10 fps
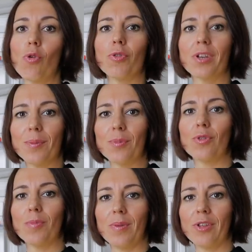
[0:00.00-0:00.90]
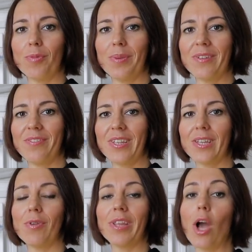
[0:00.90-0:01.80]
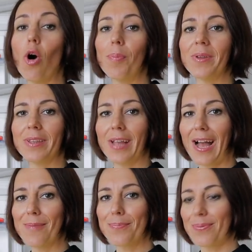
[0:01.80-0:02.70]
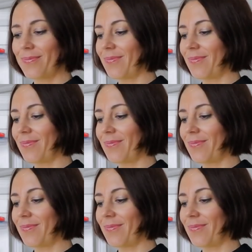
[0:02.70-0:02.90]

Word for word: who would consume a little bit of it and when I open it up